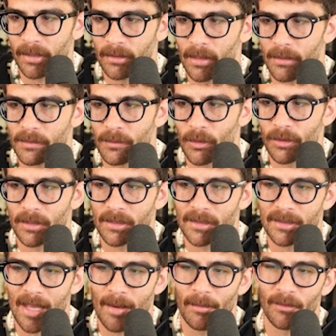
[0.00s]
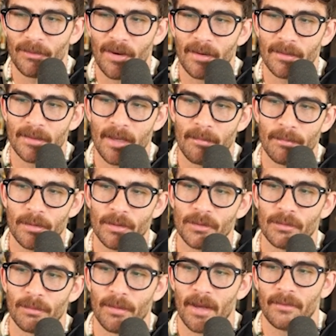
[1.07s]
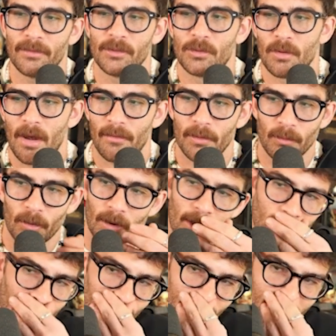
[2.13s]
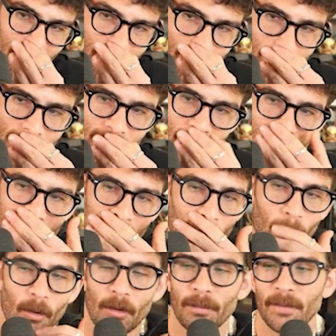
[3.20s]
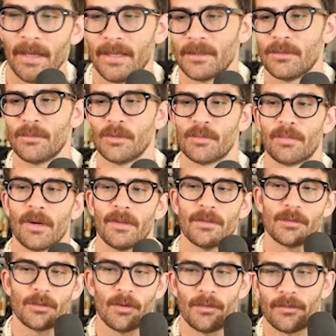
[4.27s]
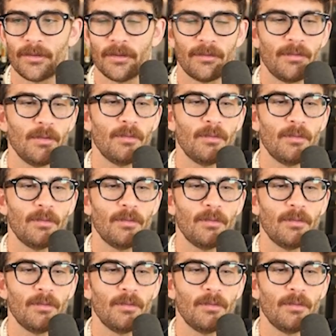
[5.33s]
loves more than slamming 5 to 10 beers for breakfast, driving to work, and then texting war plans to his brothers over a few